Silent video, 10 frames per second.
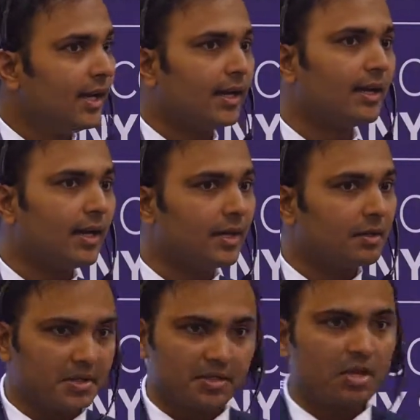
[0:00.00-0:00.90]
and
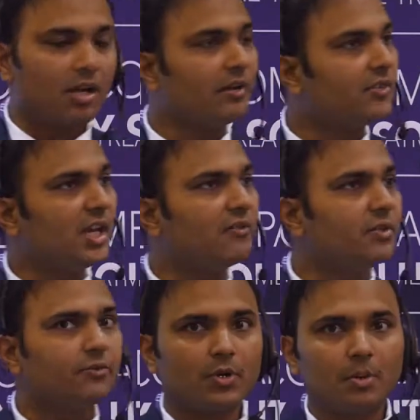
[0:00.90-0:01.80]
it's hot off the
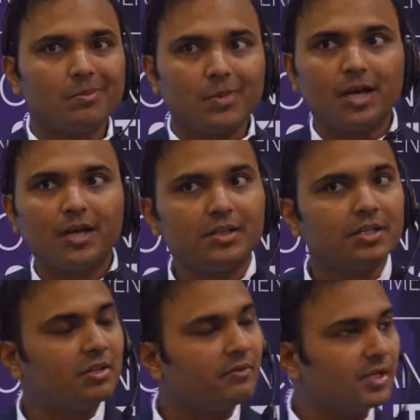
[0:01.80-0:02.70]
oven from
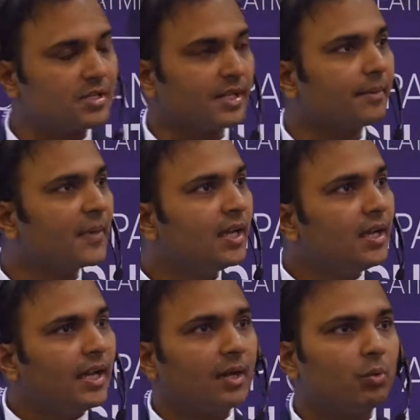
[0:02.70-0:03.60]
the university.
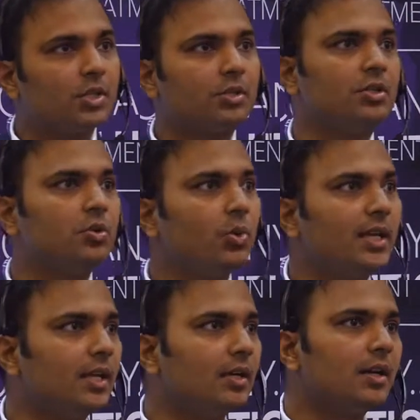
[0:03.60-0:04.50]
And what you're
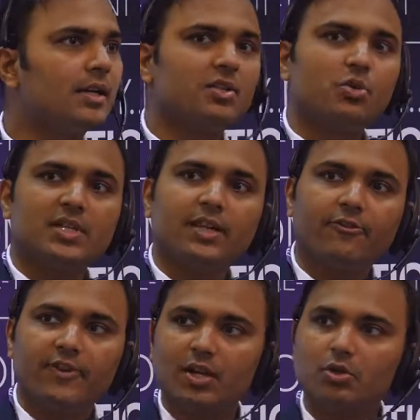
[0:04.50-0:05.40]
doing here is using
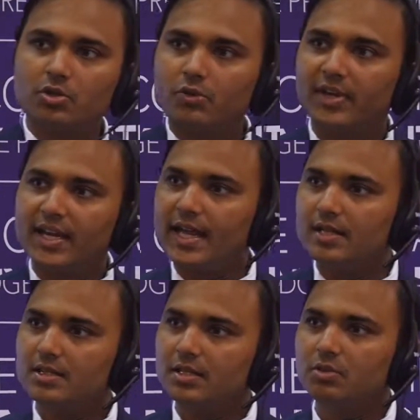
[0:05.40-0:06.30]
phagotrophic
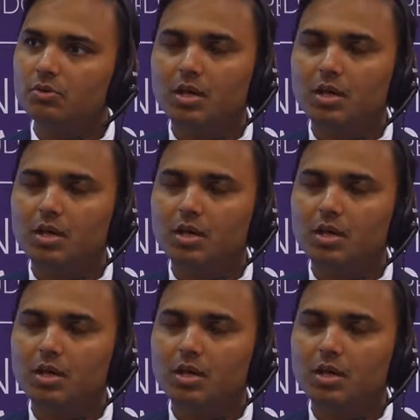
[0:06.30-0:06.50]
algae to